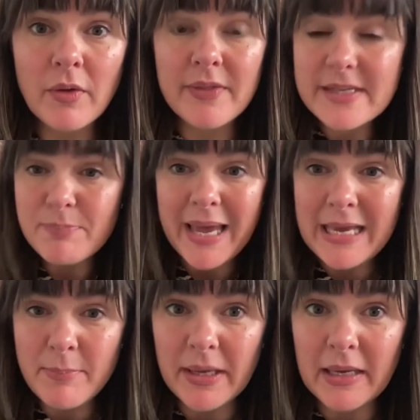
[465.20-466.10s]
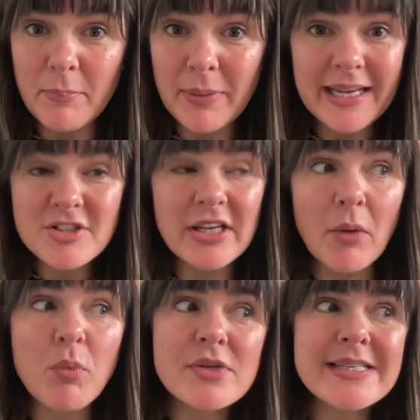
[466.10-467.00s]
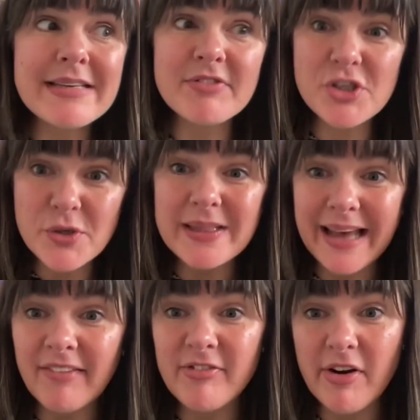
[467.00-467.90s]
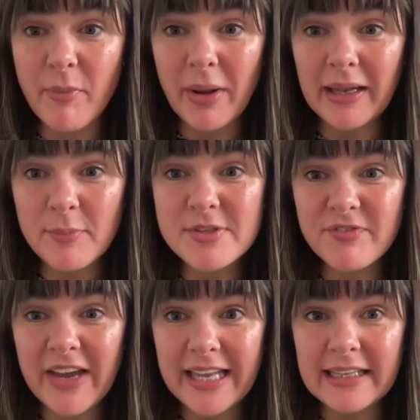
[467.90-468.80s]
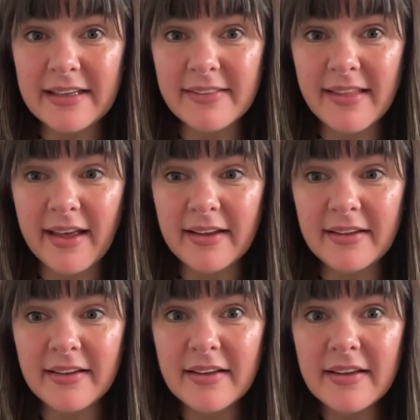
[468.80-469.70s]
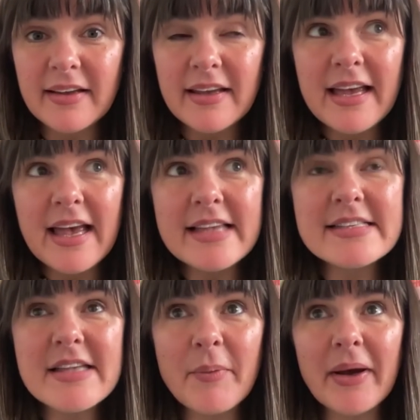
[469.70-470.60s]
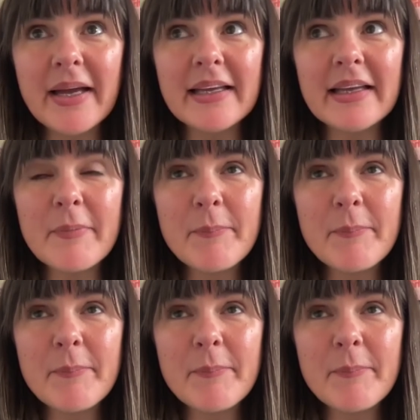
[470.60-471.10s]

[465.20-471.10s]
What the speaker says: this baby. But actually, I wasn't even doing that very well. I was failing at that. And so I